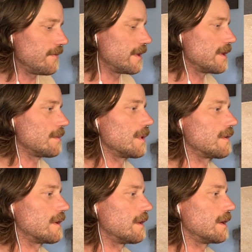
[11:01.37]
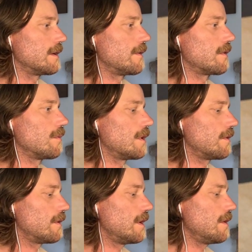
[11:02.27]
everything because I liked it so
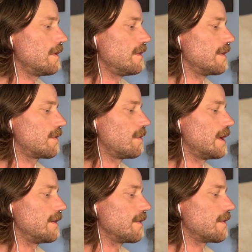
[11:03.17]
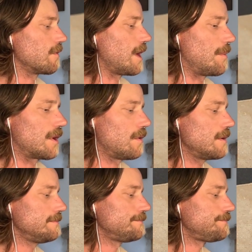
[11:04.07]
much. I know that this one has a ceramic
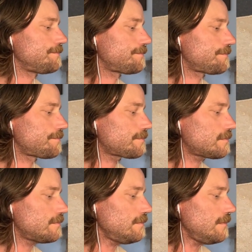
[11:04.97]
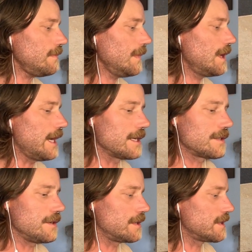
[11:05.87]
one. Yeah,
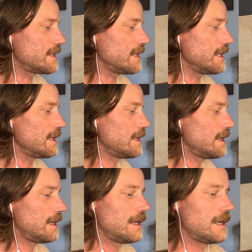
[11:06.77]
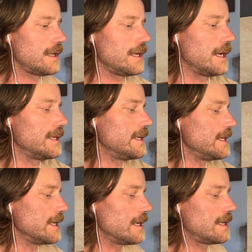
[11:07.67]
so you can see the
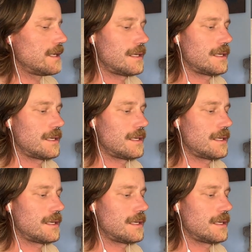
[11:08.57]
idea.